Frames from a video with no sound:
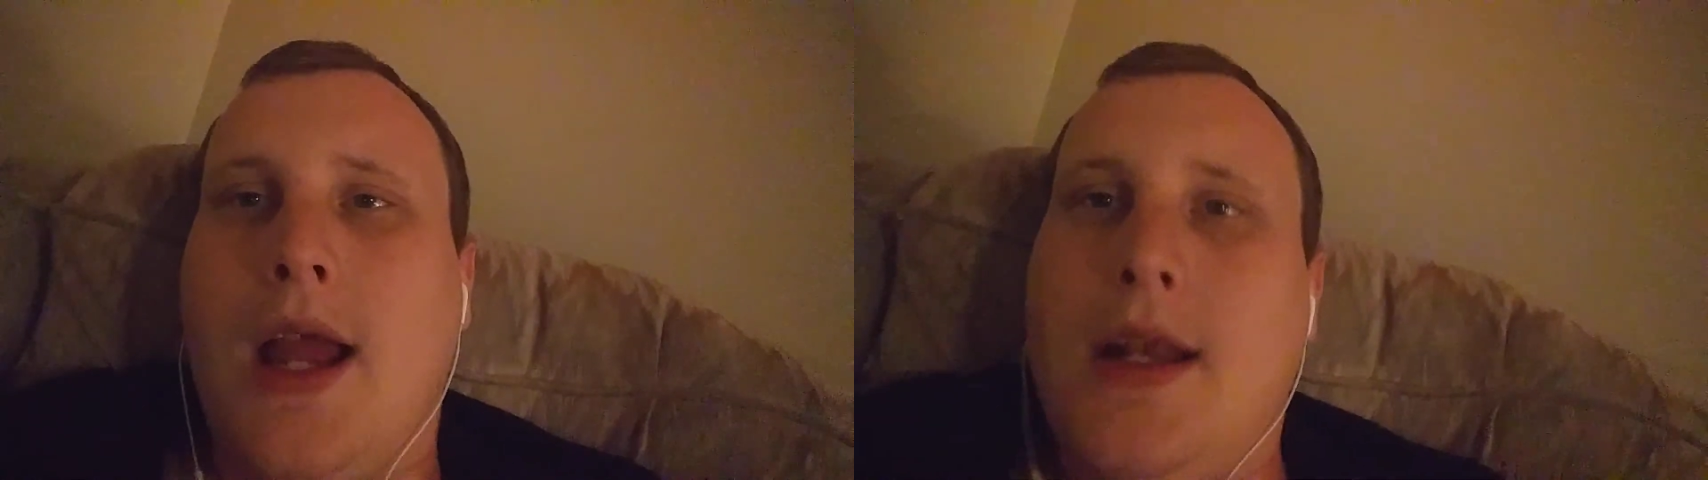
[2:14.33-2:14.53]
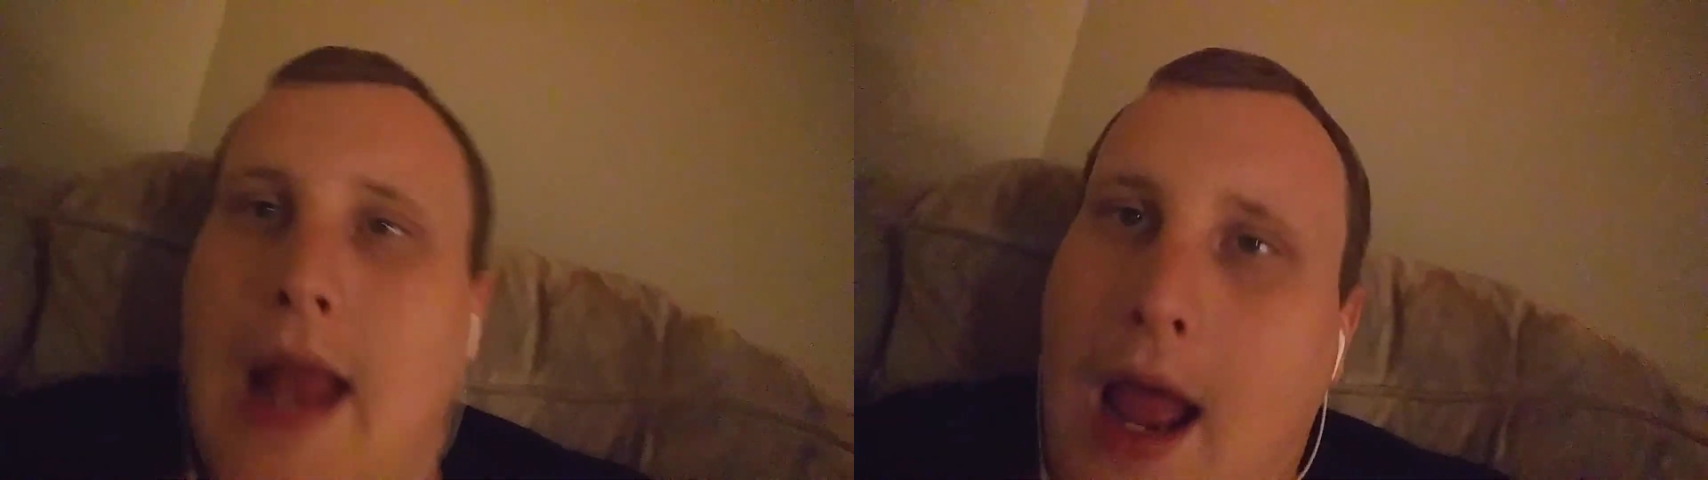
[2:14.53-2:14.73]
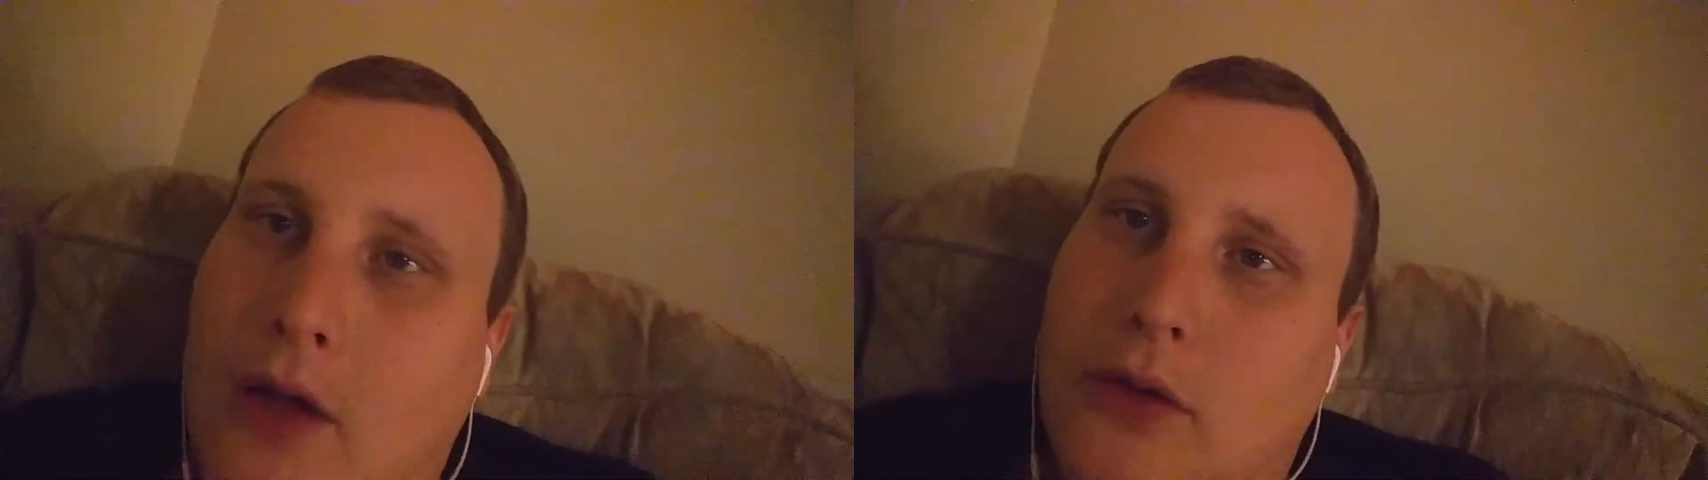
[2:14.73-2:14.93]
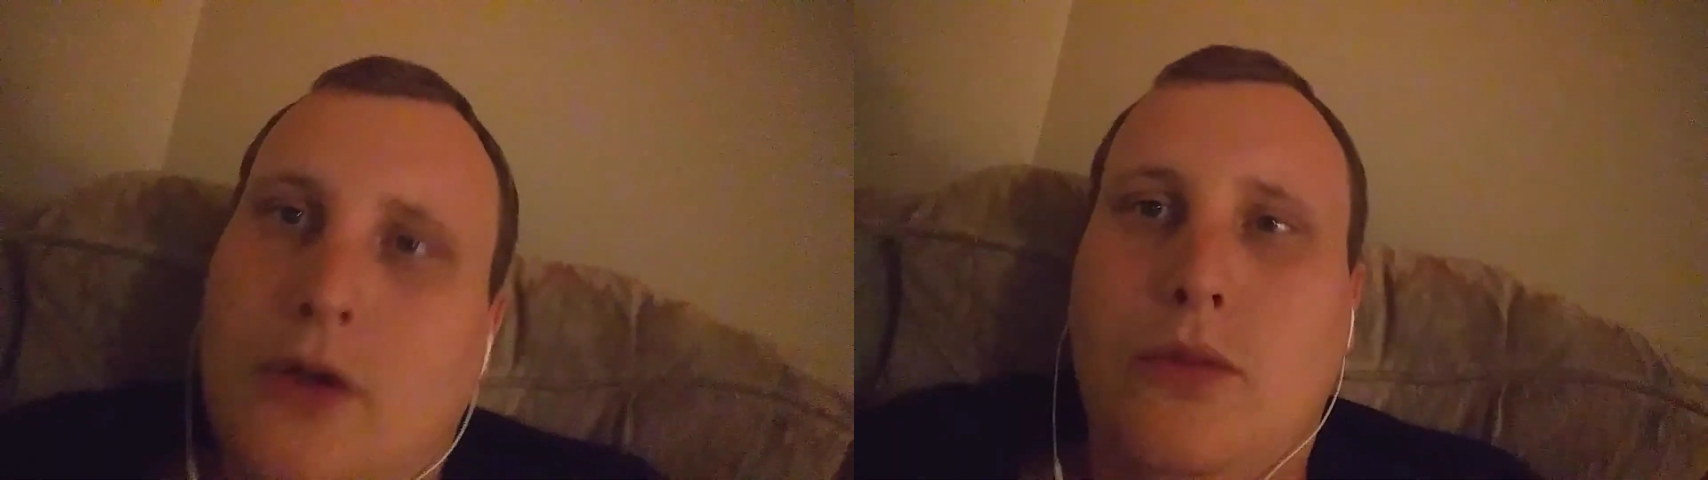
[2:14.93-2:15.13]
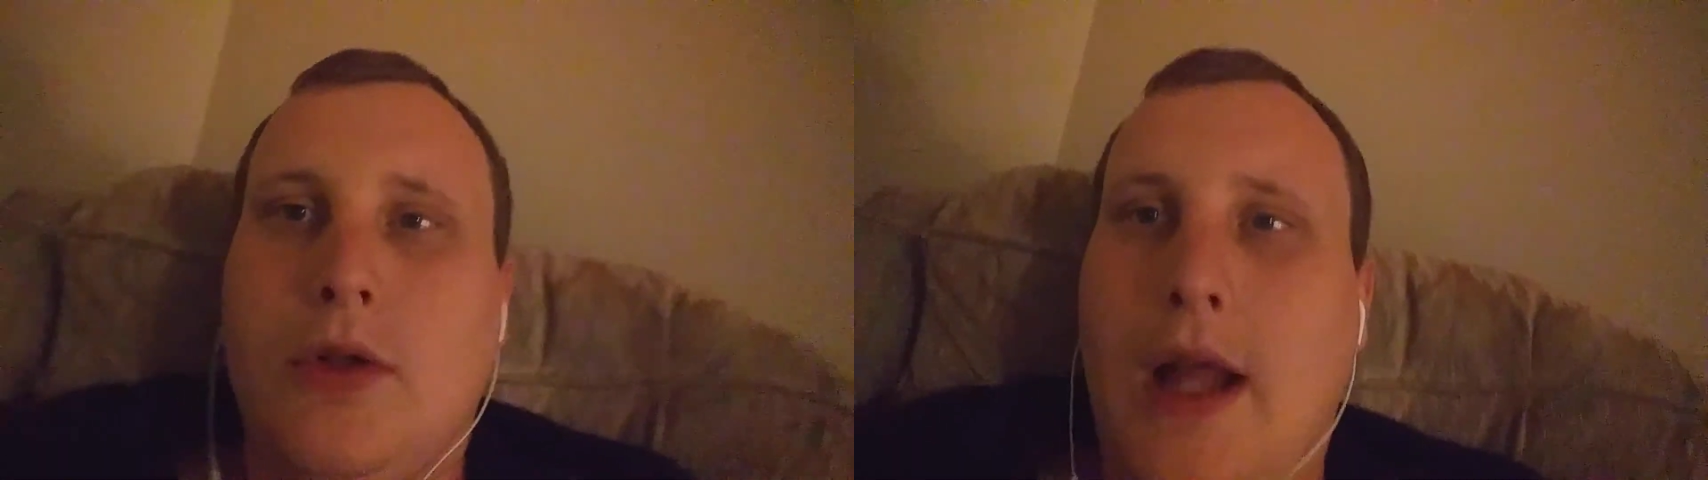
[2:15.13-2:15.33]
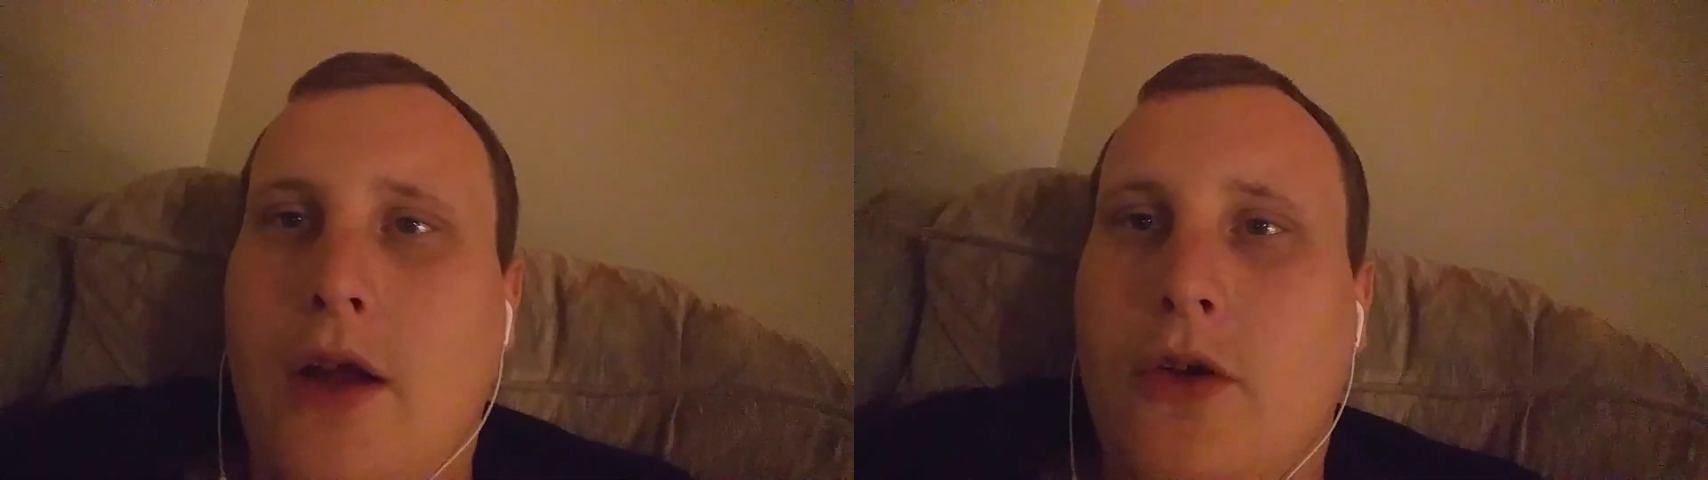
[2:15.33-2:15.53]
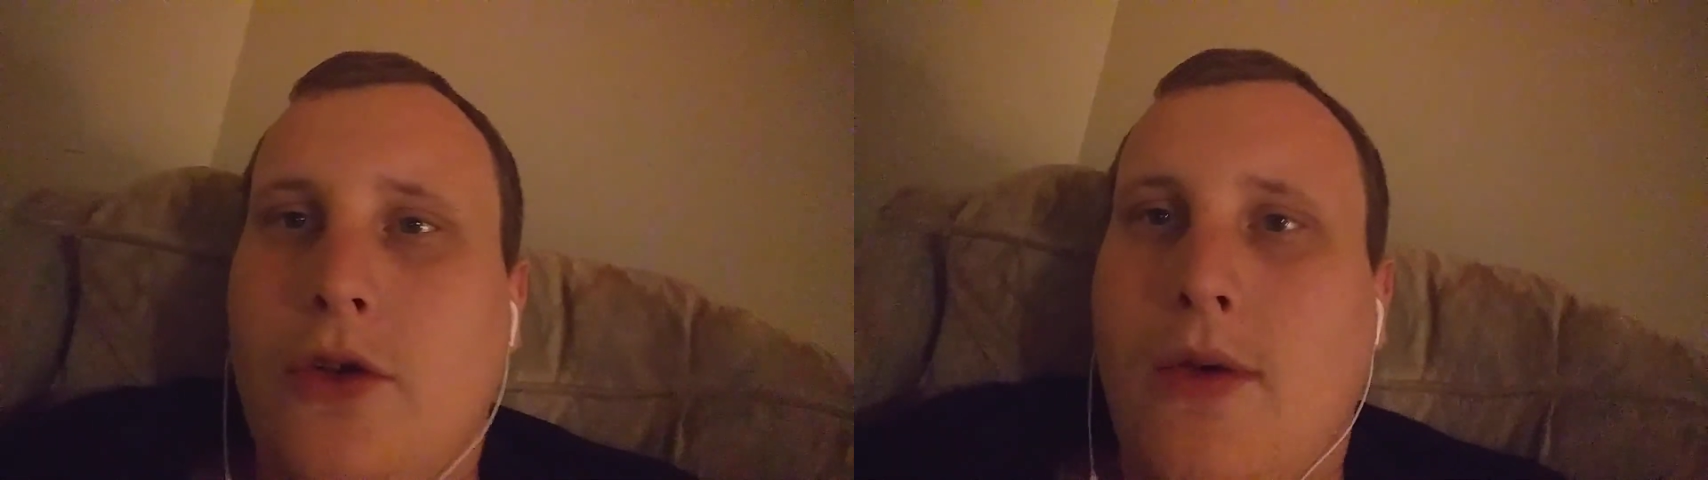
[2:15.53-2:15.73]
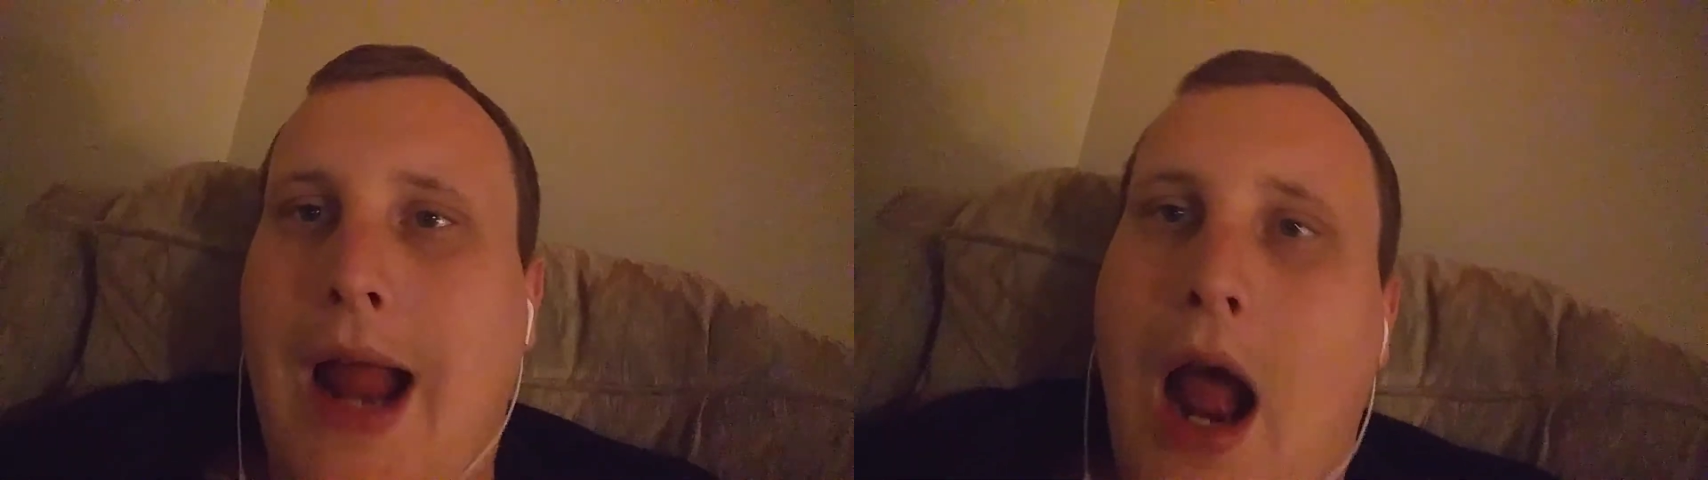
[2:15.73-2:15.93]
And now look where the hell
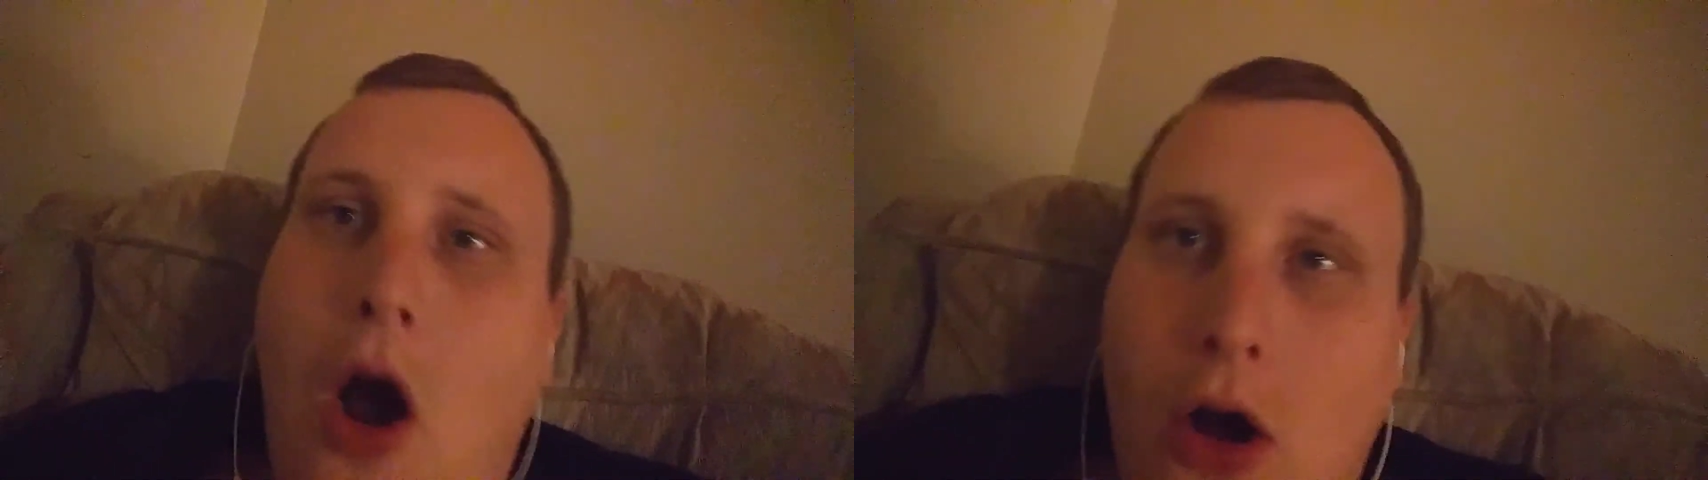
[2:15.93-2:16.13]
you're at.